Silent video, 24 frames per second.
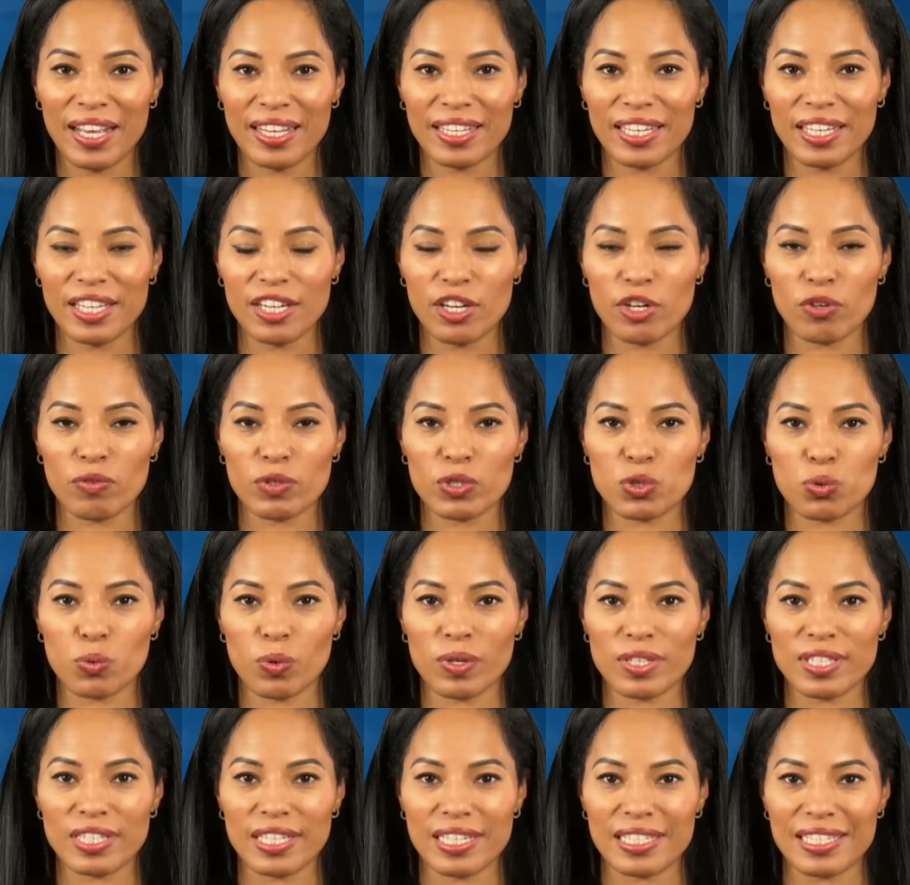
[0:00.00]
Gungnir
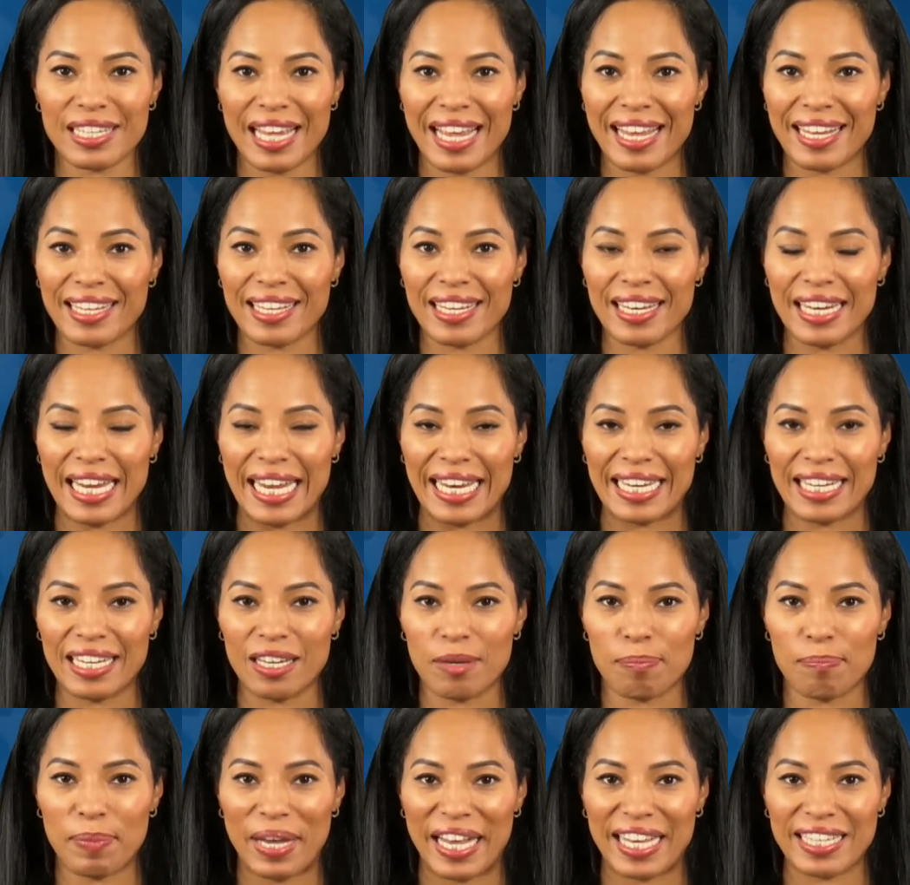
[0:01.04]
Resources, a
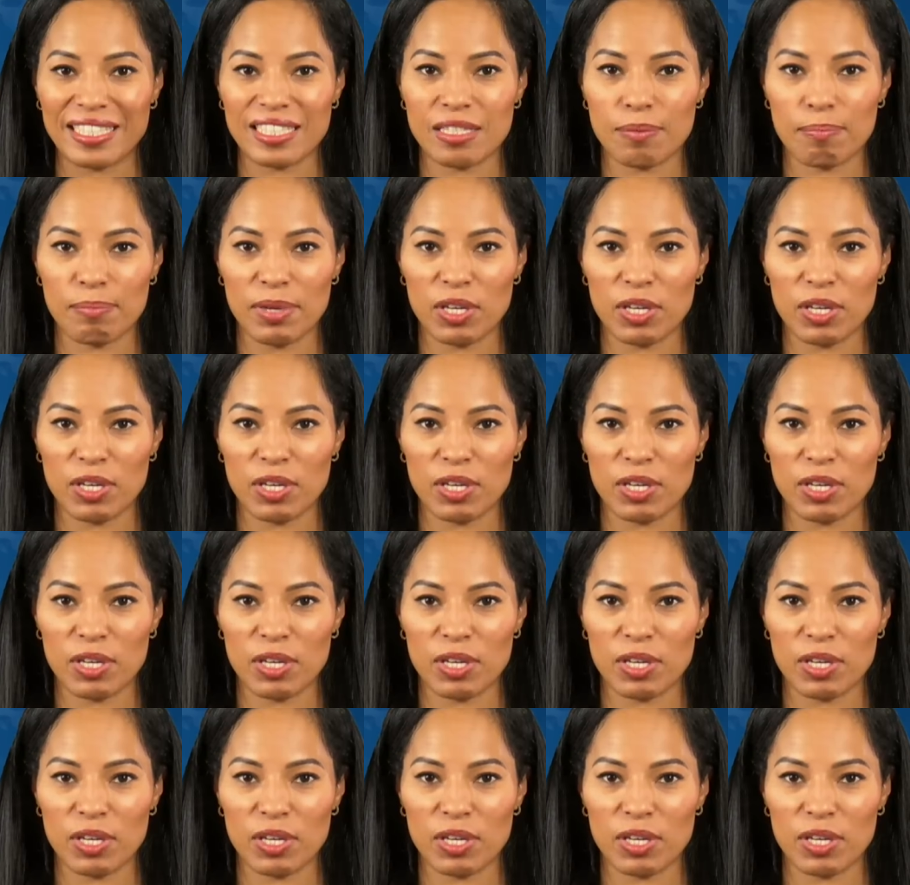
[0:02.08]
Canadian-based